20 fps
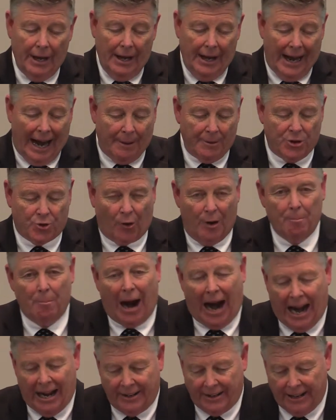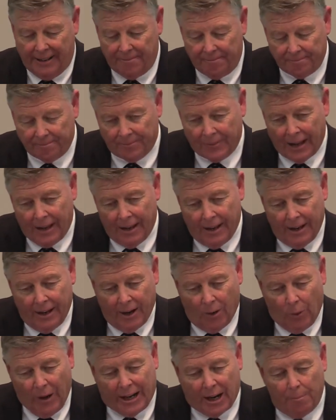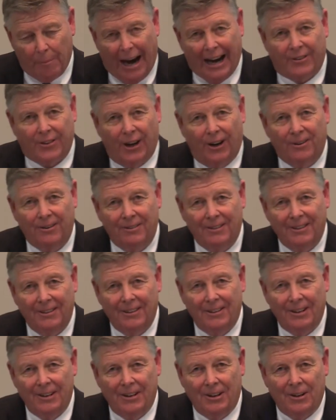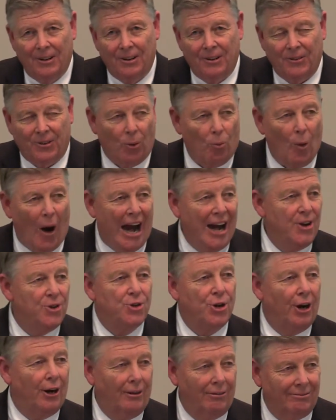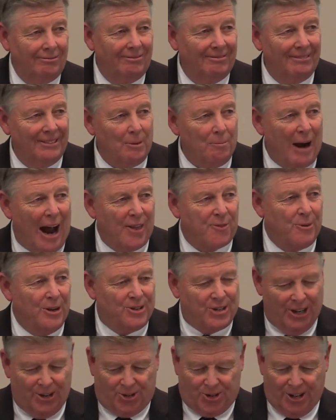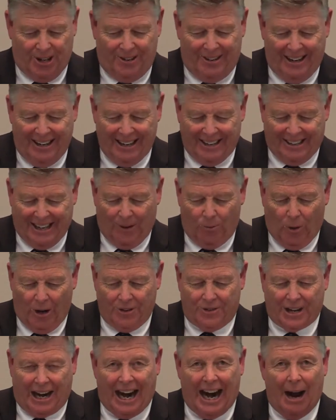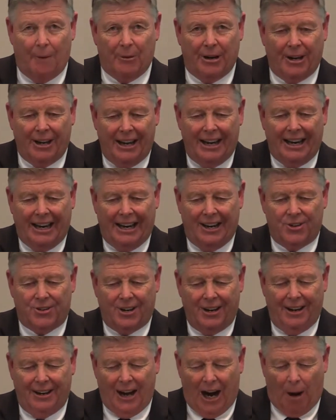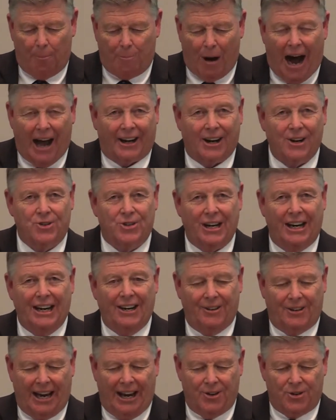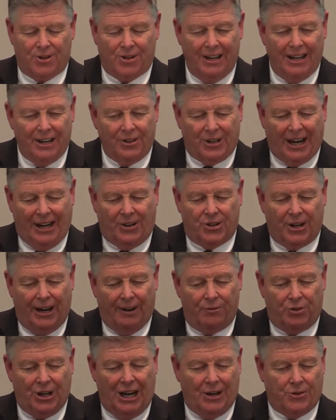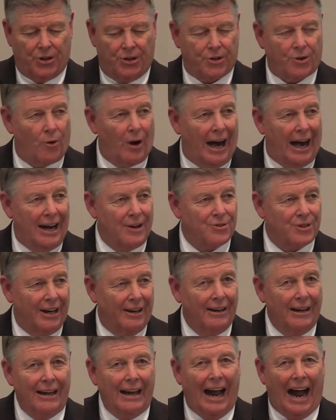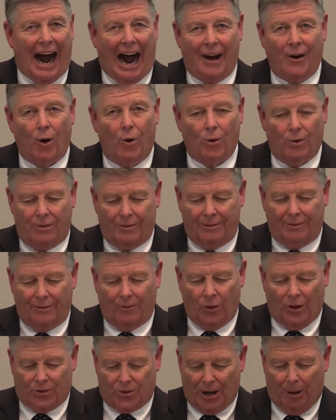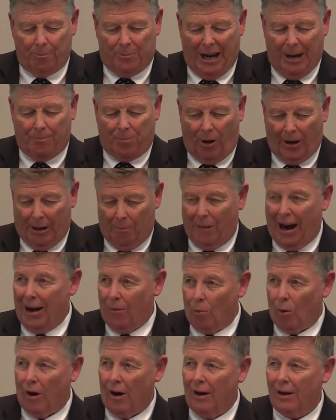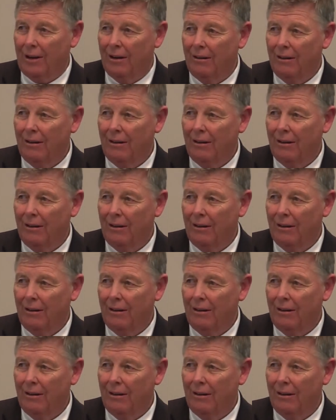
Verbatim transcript: I'm just reminded we can make the, the wager the mathematician did one time and his apology, his teaching of Jesus Christ. And I know with some people it might work.